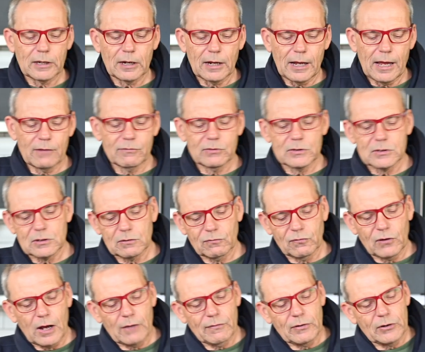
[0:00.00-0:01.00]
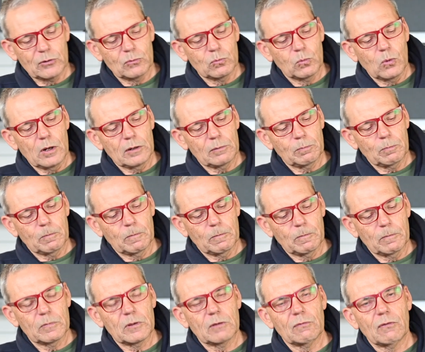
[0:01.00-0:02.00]
that I have is the 500 watt,
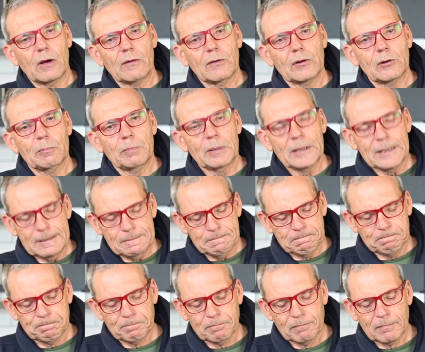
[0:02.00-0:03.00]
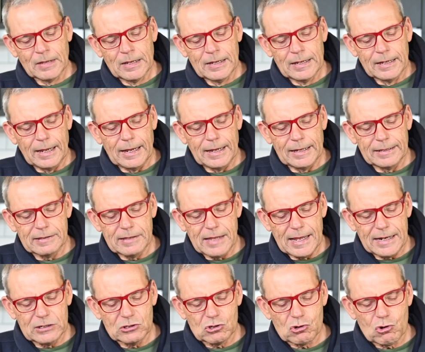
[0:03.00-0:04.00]
the 500P, and
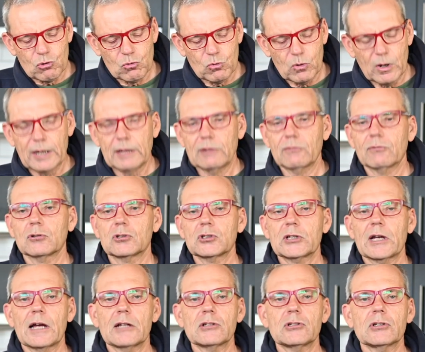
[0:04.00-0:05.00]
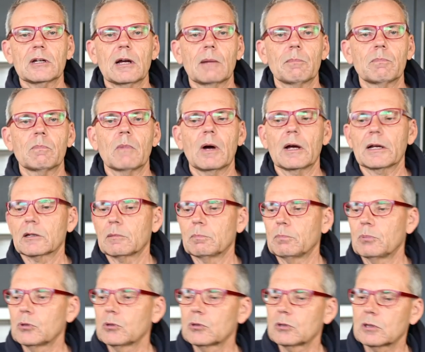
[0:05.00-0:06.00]
that is great for charging up my
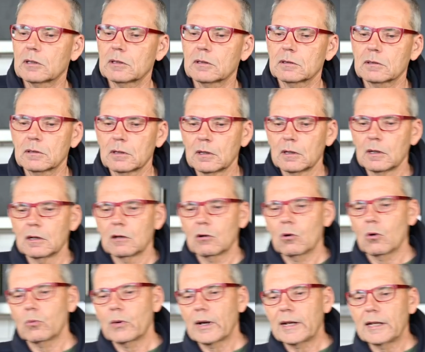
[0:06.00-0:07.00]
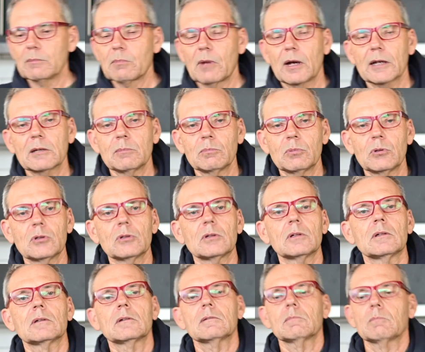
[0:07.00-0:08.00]
computer, or running my
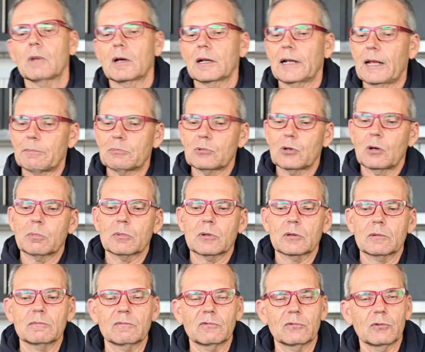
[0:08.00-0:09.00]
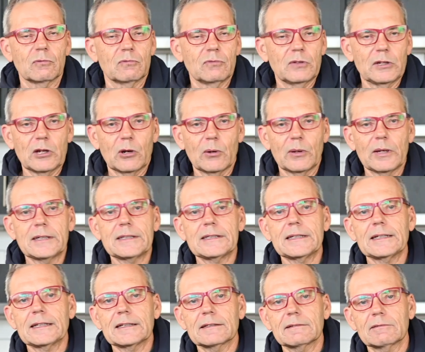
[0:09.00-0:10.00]
computer, my laptop for video
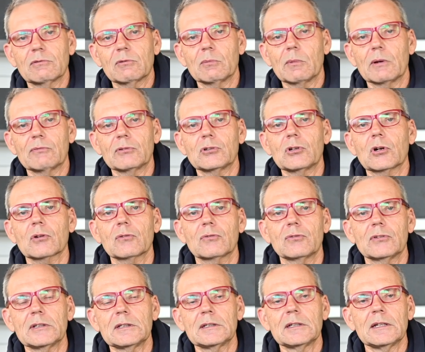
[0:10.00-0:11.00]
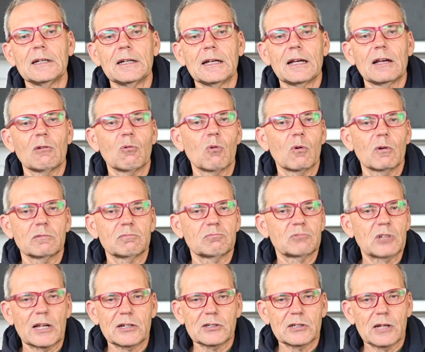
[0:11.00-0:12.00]
editing and for my photography, or
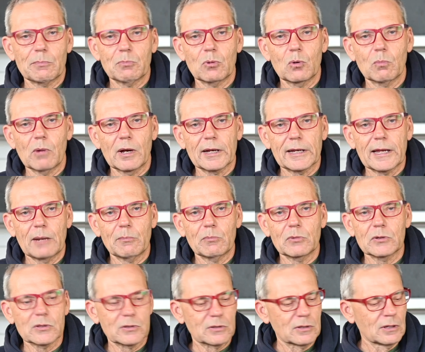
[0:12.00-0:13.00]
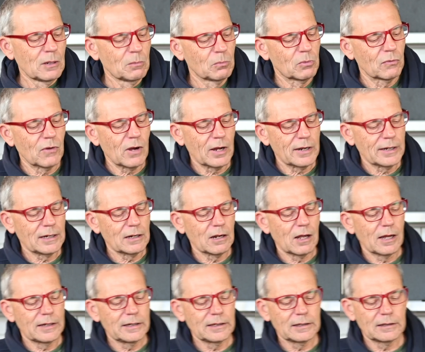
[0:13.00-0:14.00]
charging up all my cameras, providing
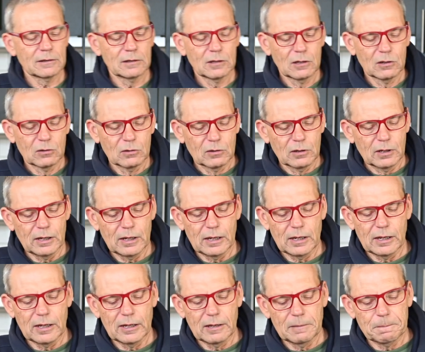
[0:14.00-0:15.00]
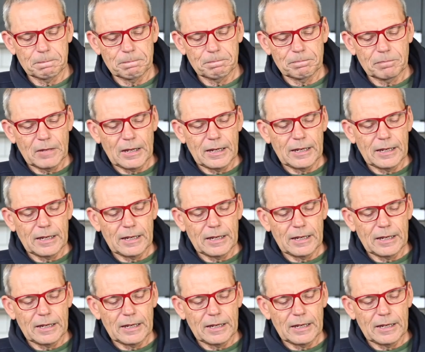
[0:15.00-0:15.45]
lighting. The